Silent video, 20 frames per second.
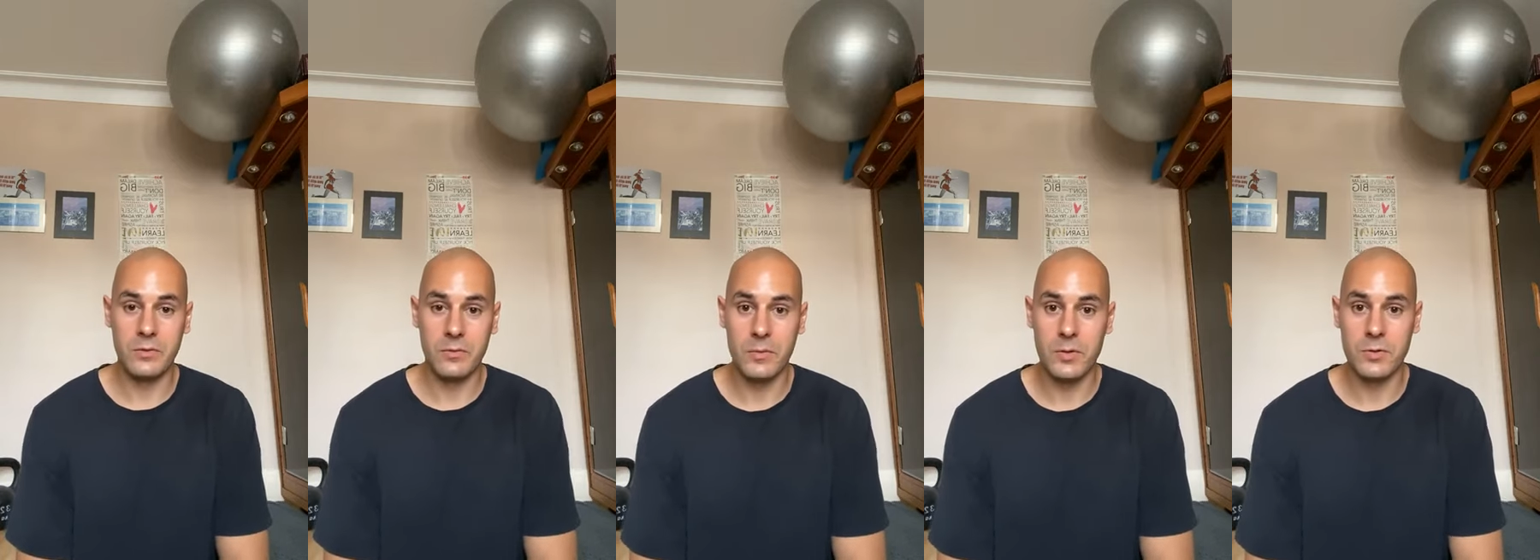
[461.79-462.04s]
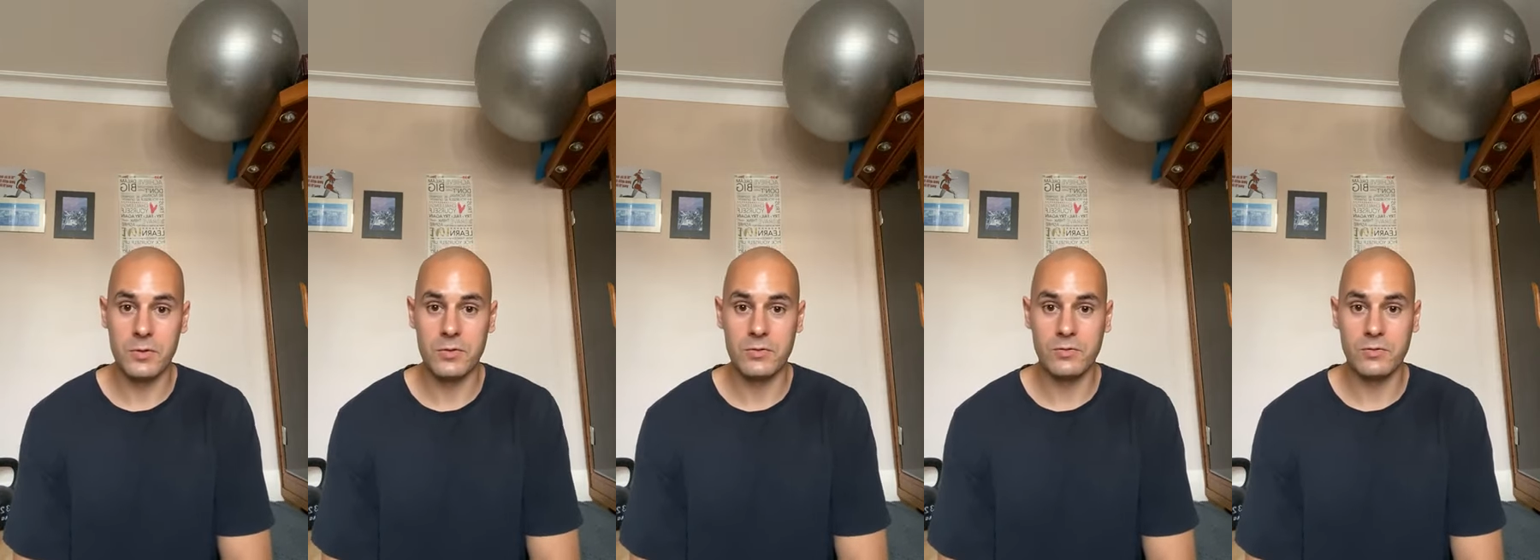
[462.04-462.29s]

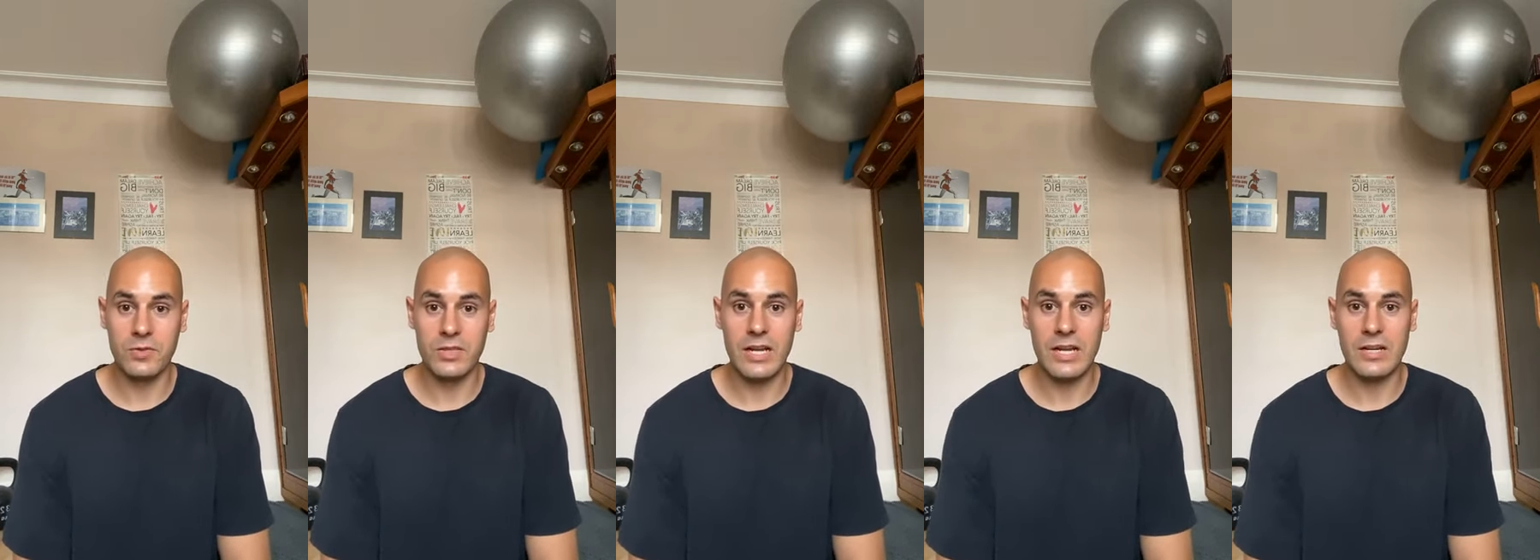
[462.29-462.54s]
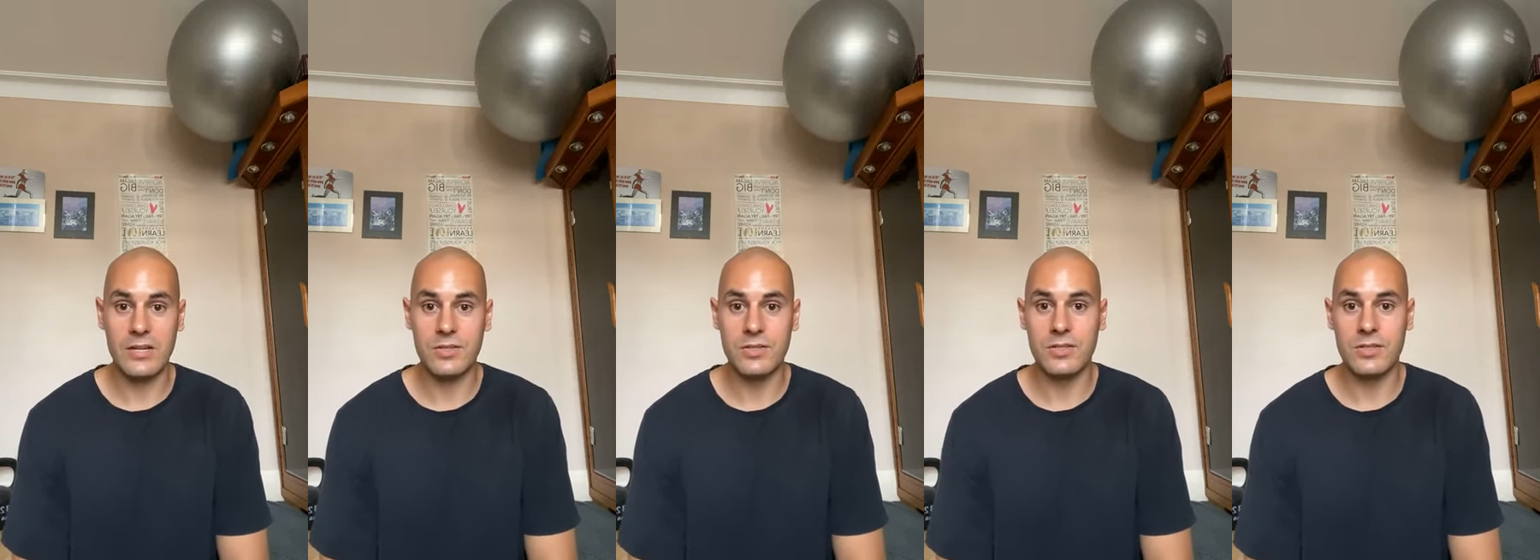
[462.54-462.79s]
emotional
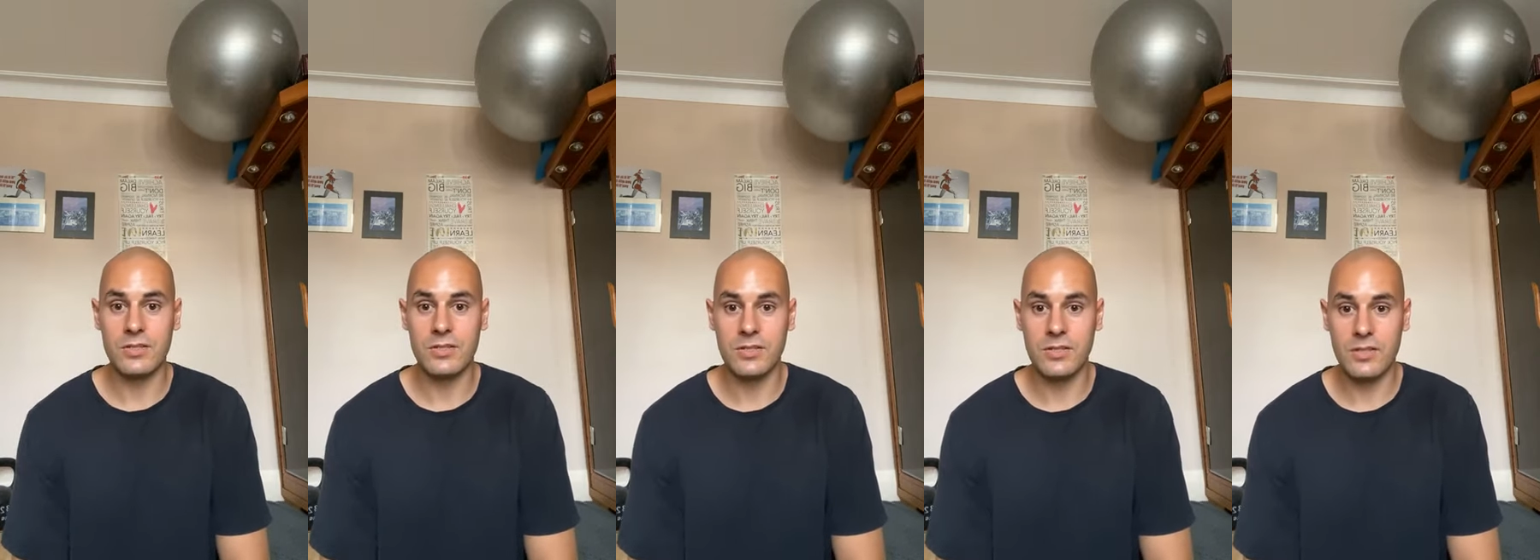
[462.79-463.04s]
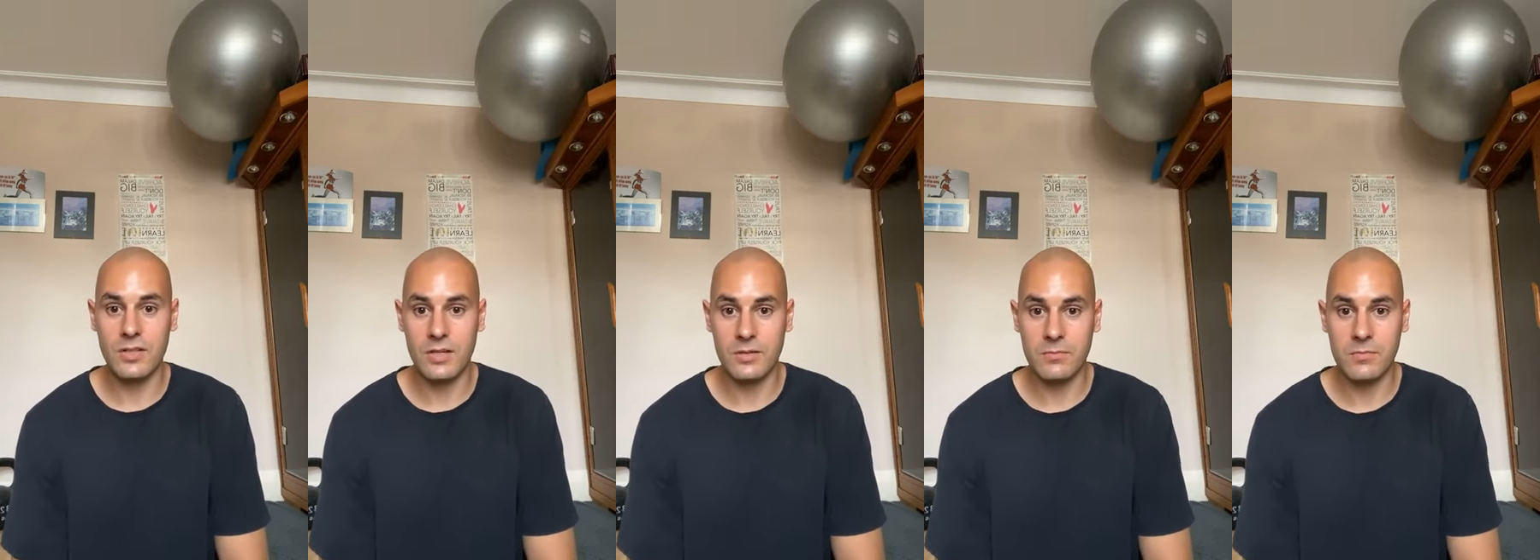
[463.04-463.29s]
challenges
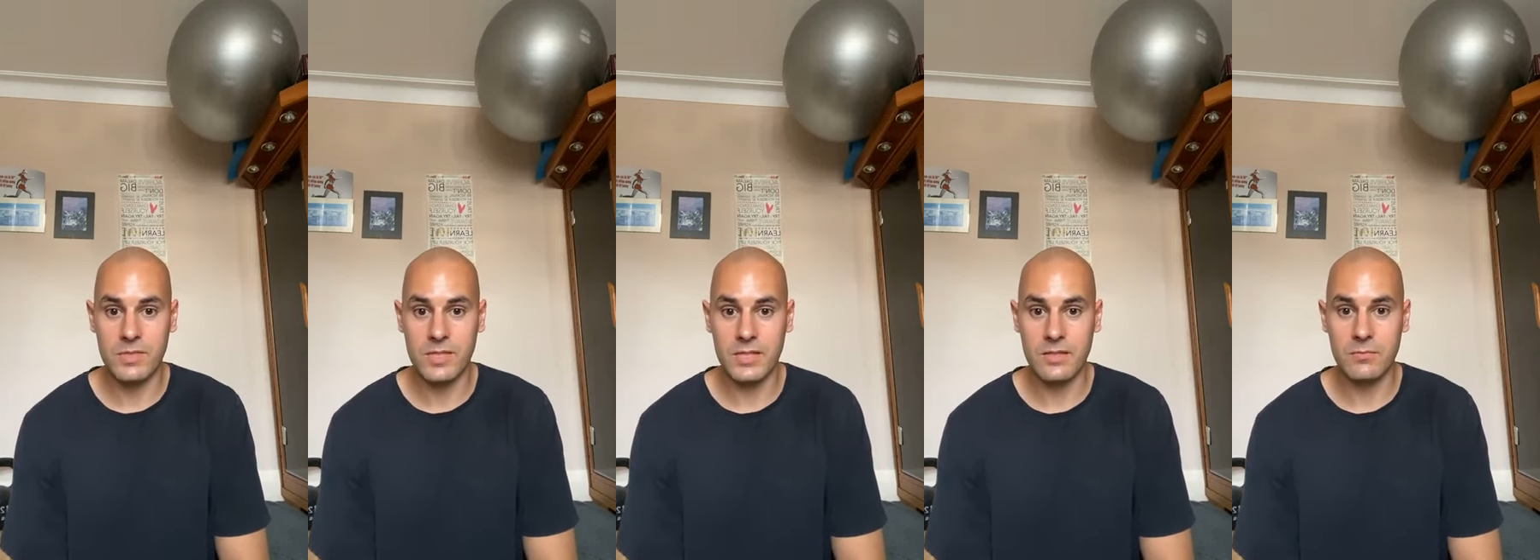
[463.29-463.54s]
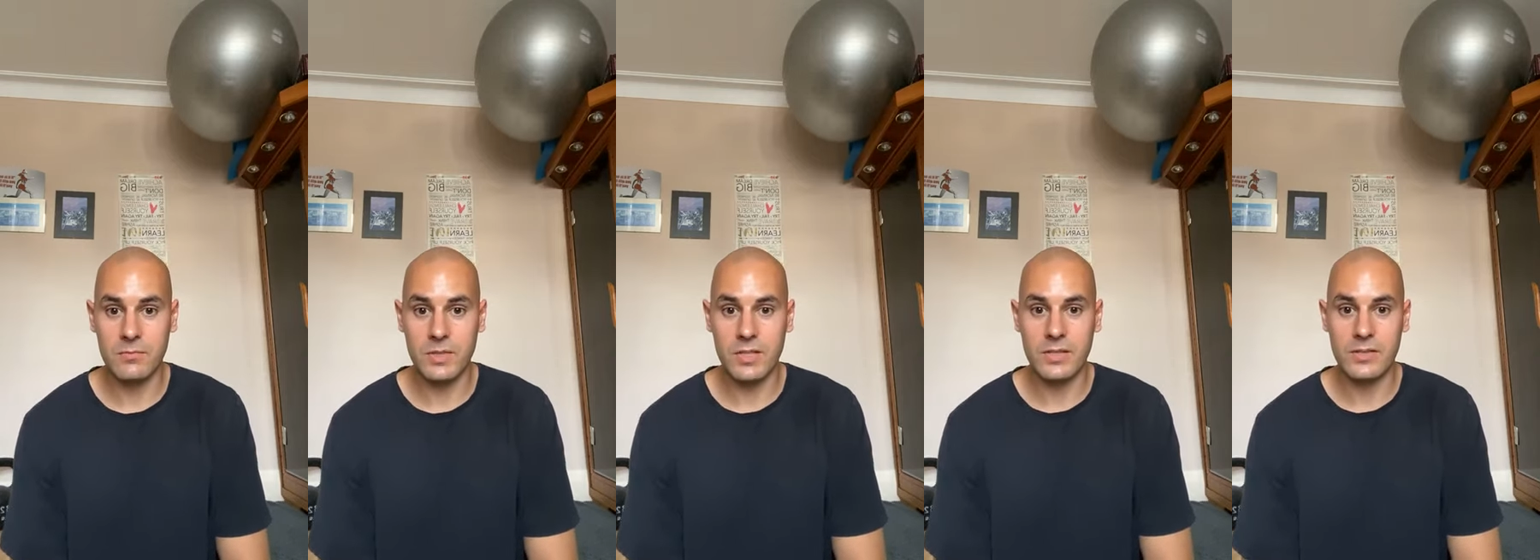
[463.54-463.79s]
comes
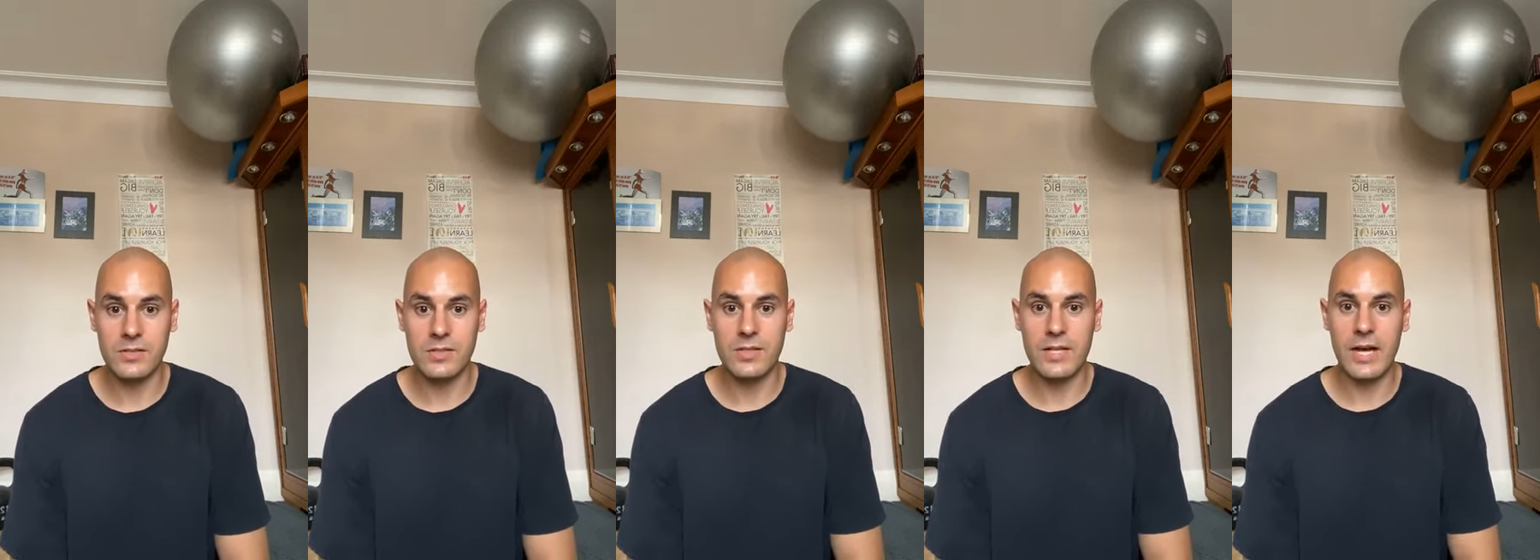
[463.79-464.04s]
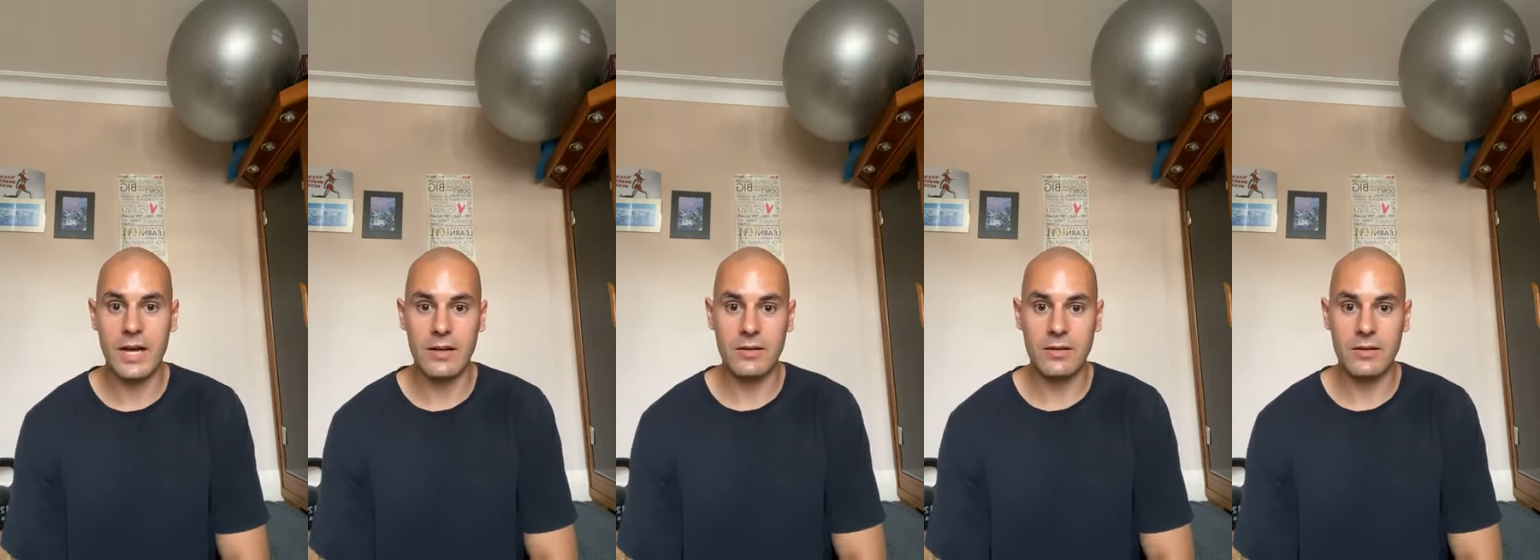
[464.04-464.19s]
in, because